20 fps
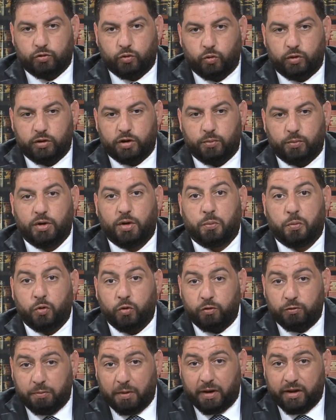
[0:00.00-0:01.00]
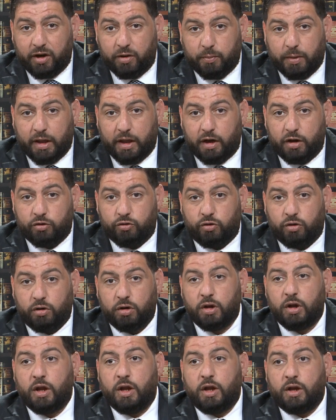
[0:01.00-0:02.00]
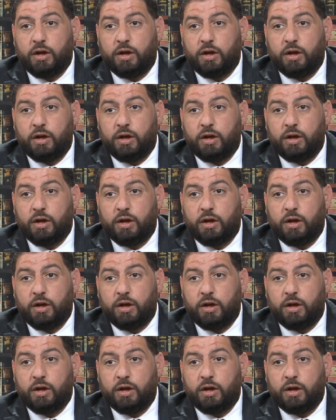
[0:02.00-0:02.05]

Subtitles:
going to be approved by their manager,